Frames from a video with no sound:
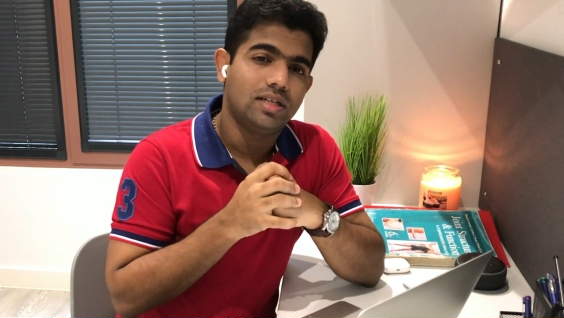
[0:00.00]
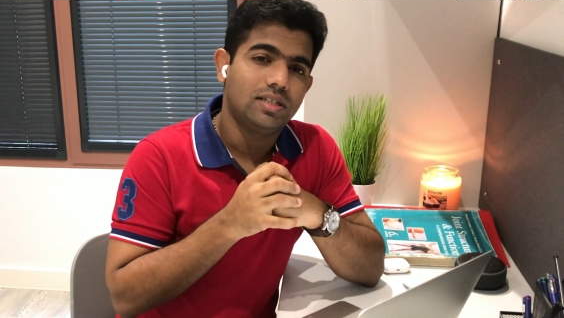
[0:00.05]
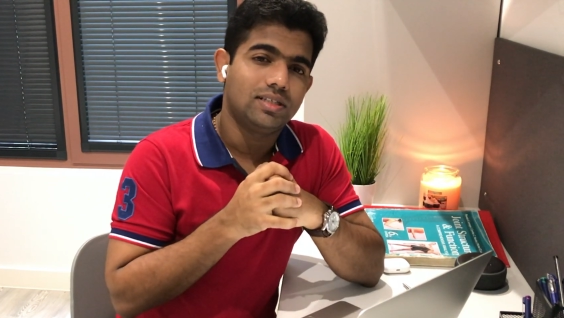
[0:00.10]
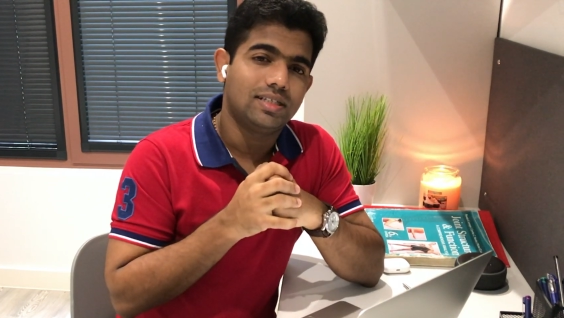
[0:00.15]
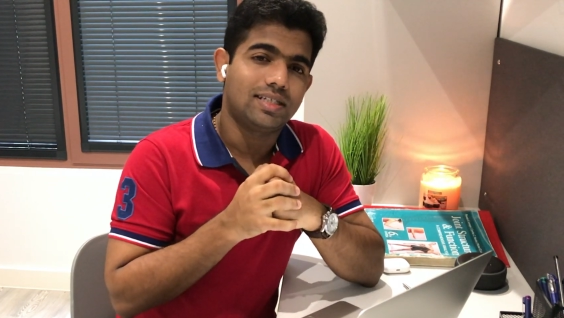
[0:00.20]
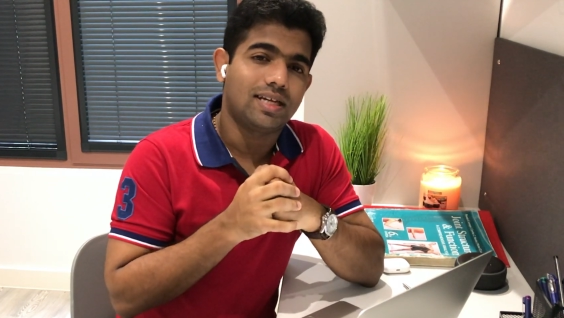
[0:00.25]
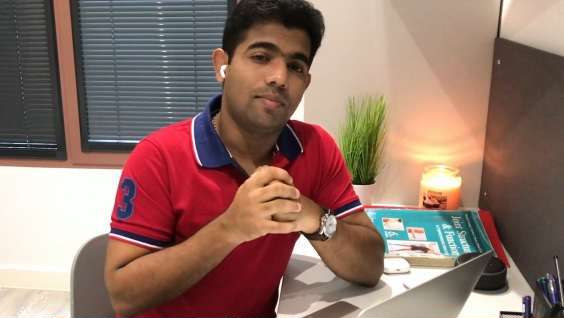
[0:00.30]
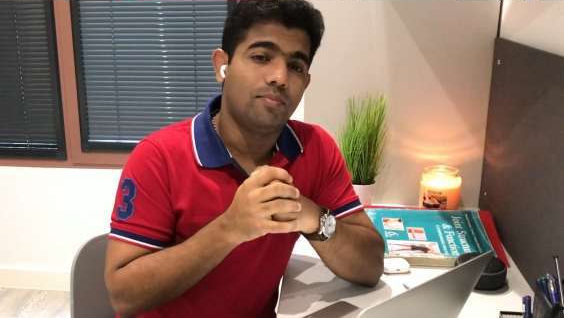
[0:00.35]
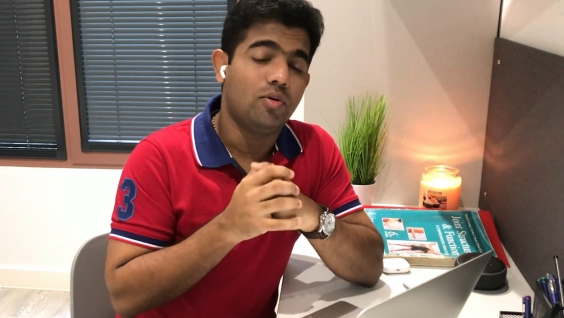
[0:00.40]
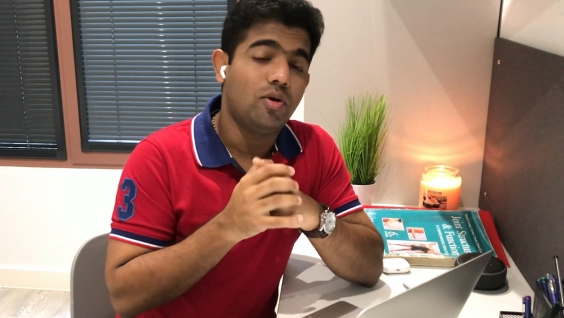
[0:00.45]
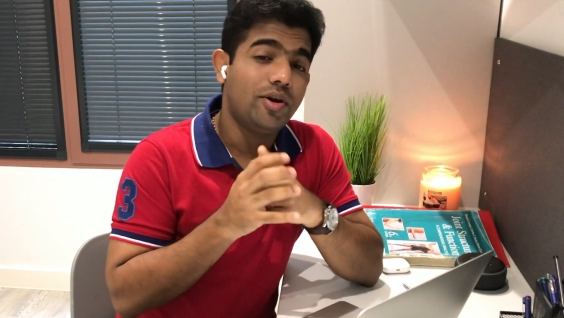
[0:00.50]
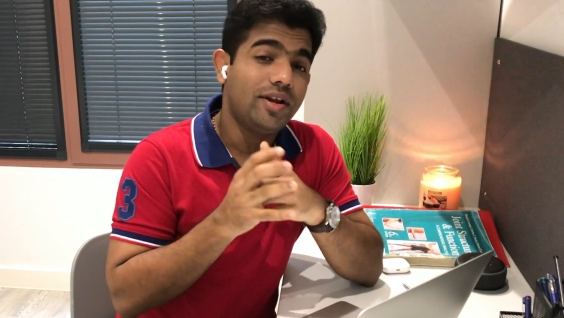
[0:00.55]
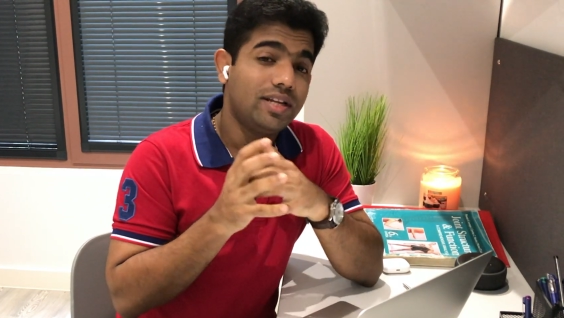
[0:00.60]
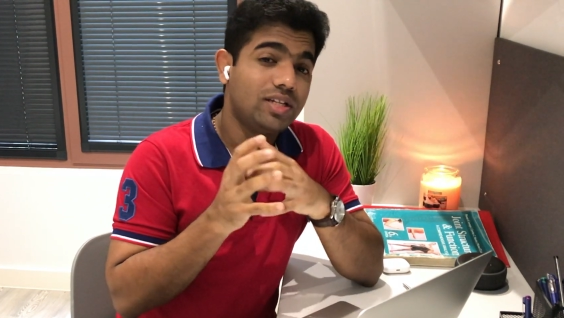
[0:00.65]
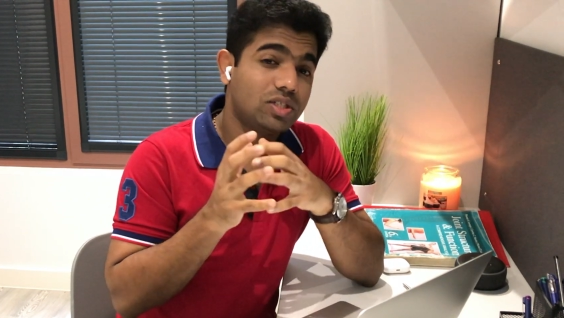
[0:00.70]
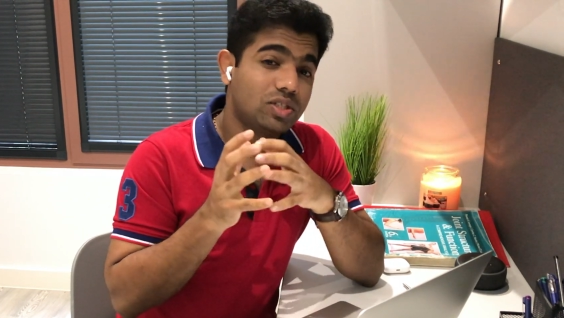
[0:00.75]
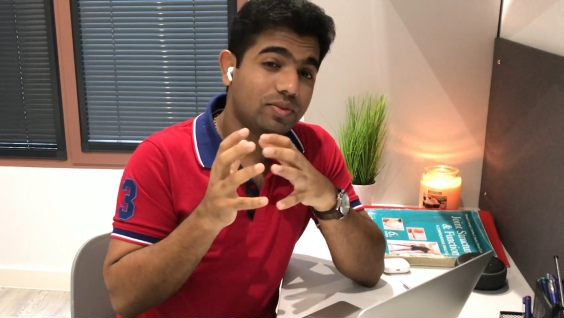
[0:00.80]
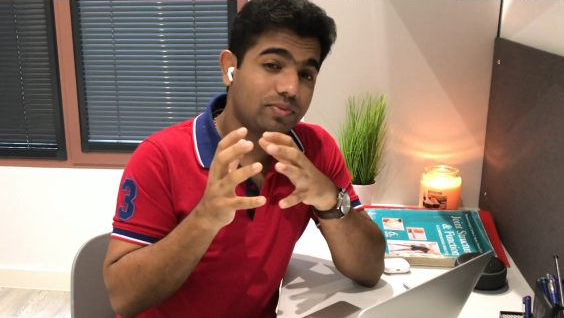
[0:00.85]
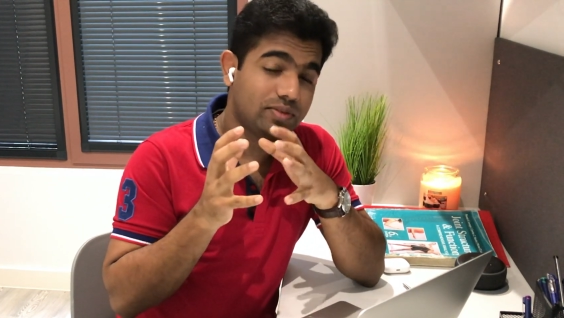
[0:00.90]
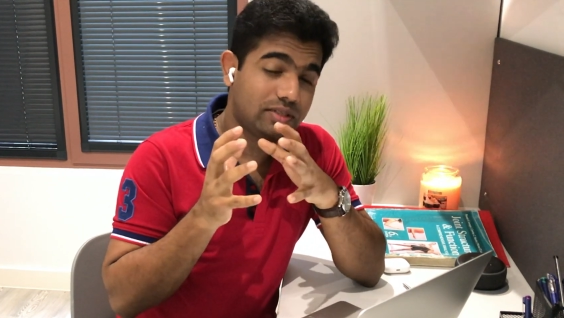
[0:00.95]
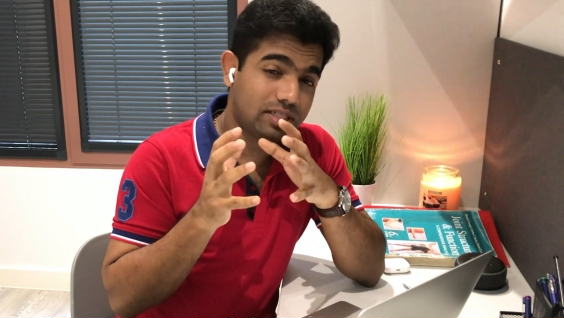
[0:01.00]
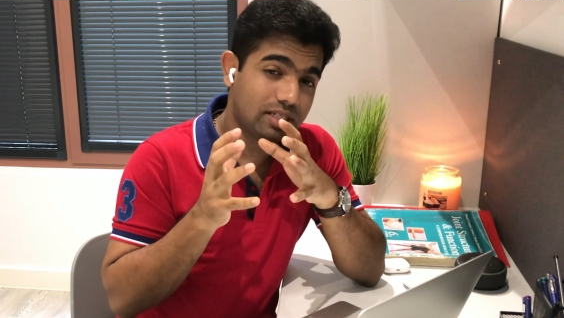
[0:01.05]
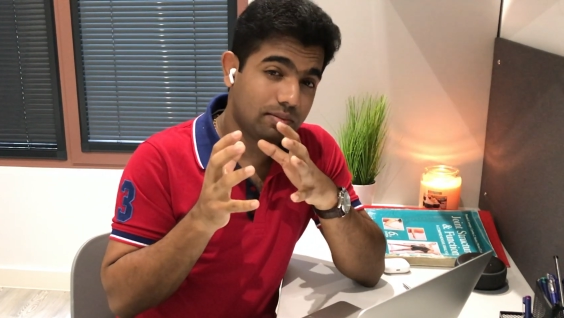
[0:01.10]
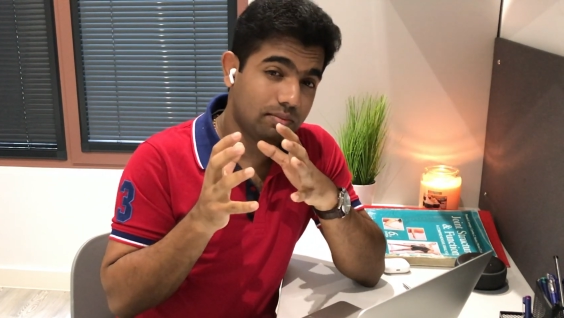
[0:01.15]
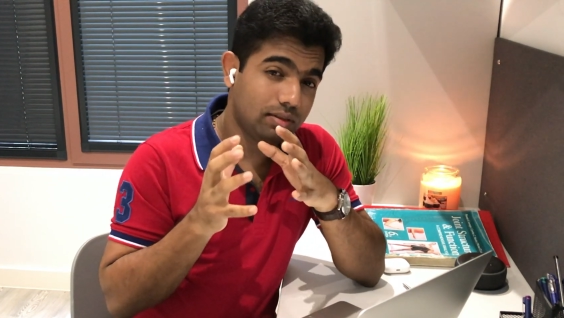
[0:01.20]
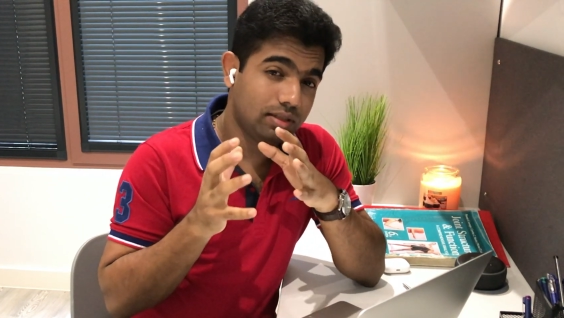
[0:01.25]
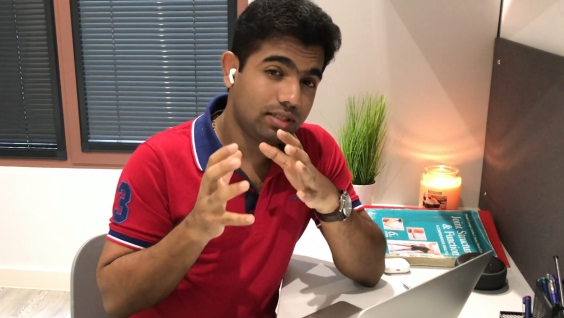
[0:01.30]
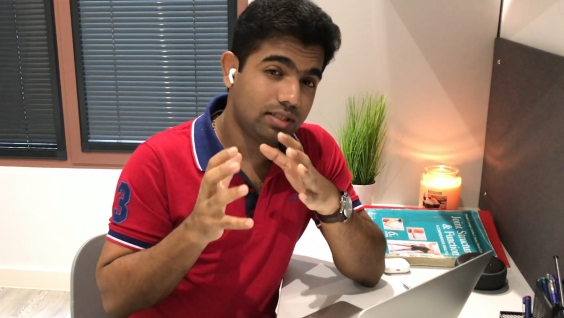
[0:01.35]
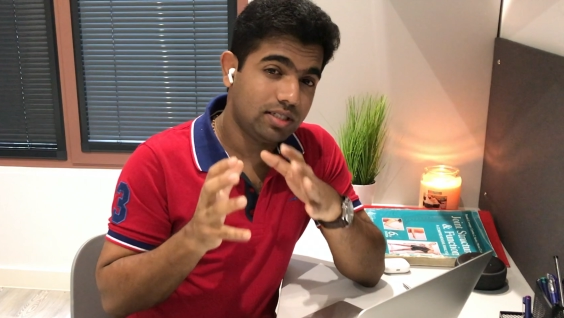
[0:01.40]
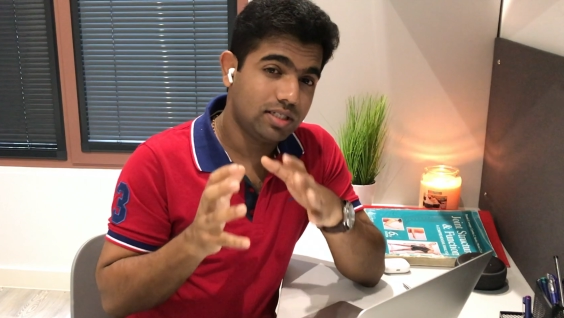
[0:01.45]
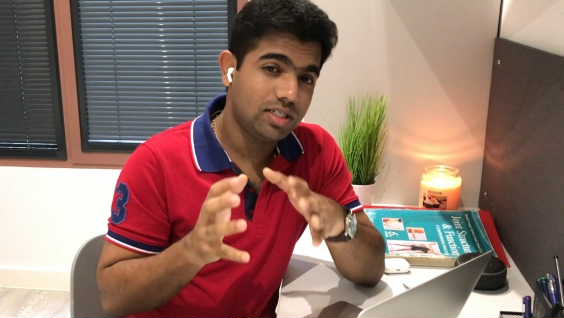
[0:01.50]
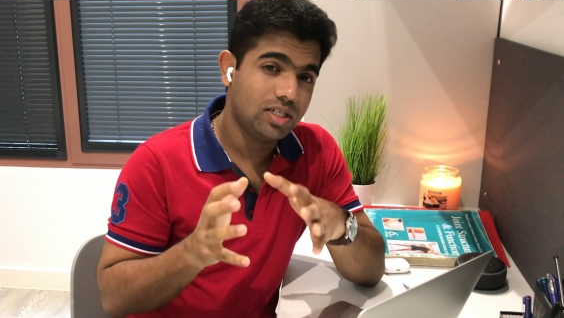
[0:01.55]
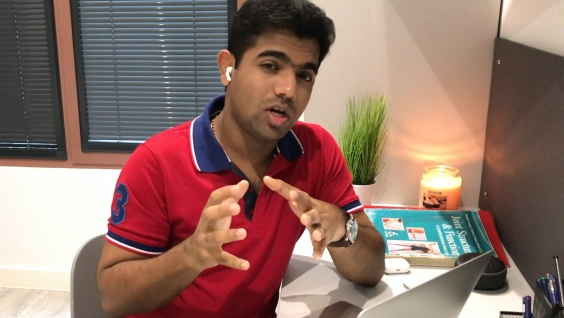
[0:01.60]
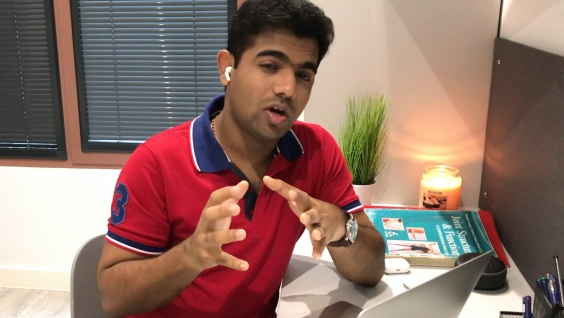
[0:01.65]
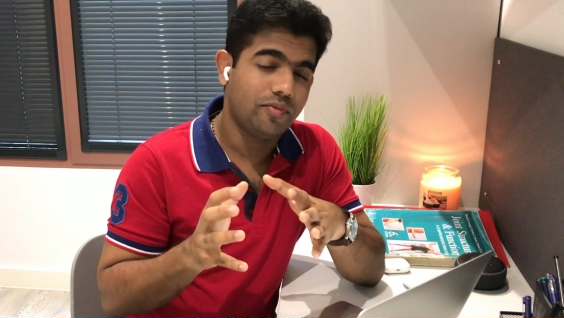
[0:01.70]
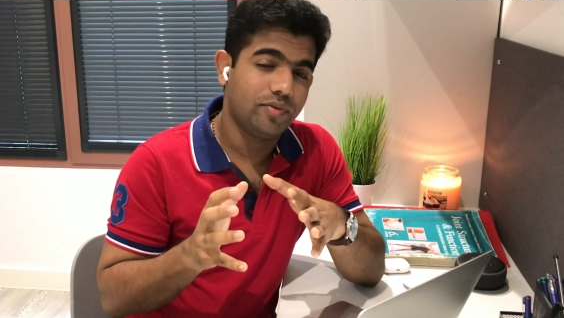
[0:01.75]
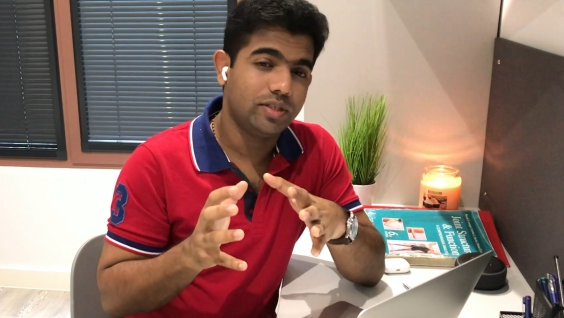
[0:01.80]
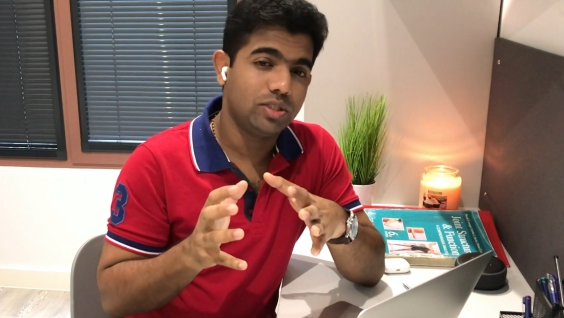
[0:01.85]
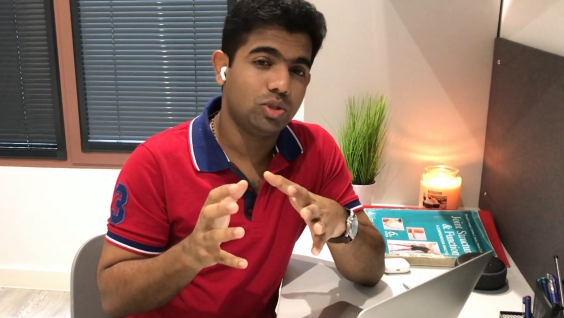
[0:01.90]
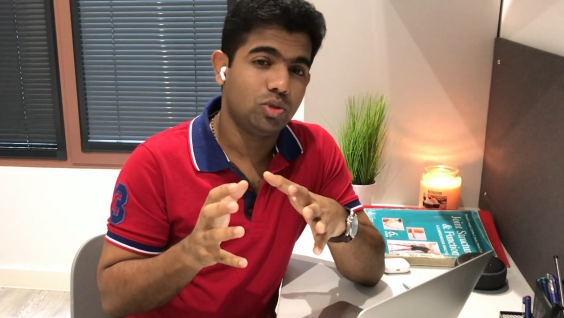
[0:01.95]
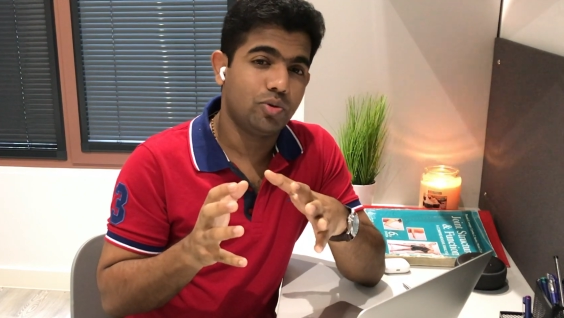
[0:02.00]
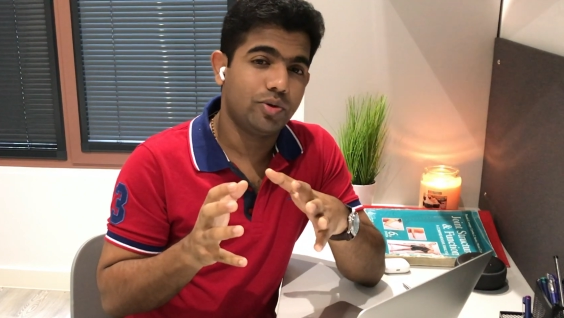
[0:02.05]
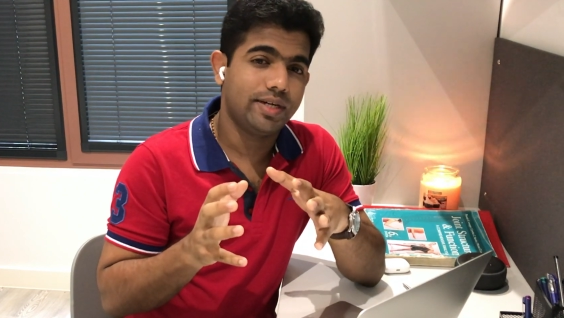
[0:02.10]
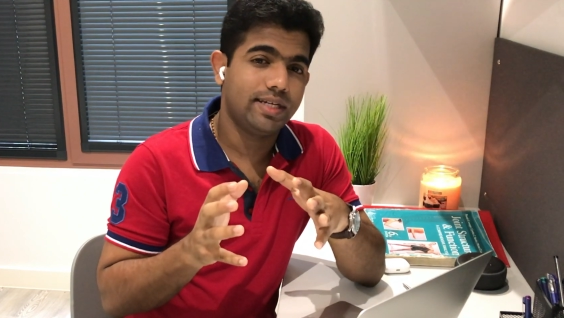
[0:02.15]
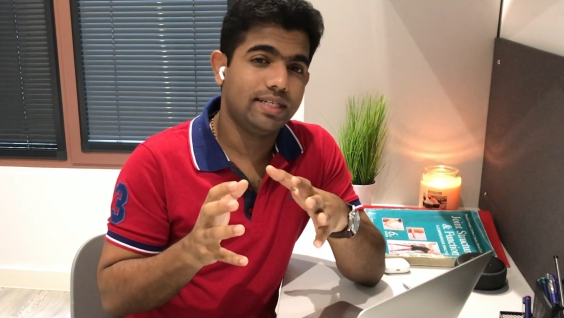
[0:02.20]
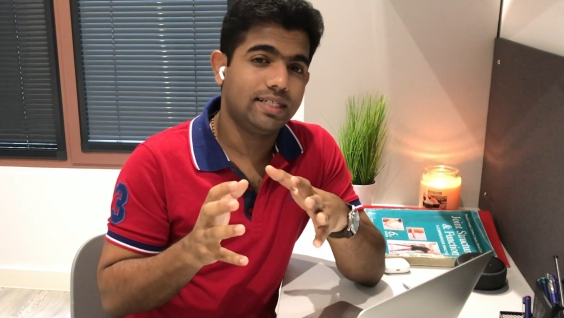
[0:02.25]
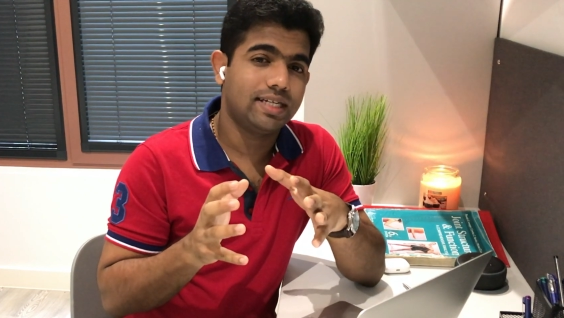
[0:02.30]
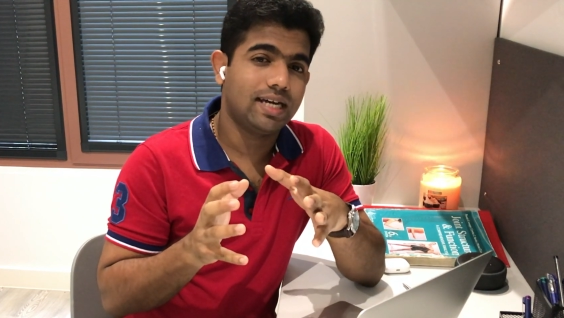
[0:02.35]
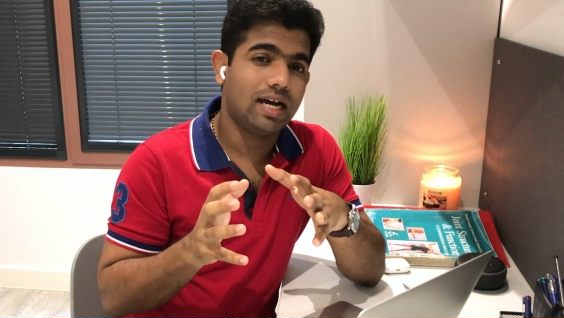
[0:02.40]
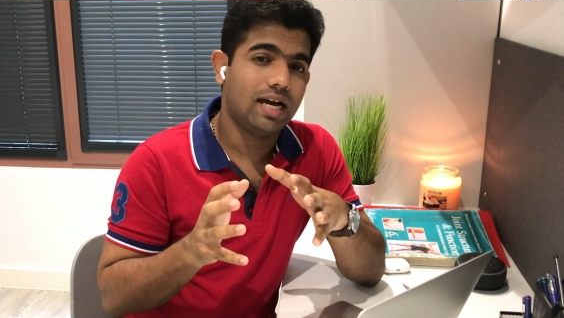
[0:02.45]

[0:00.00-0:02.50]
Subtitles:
The components of stability of a joint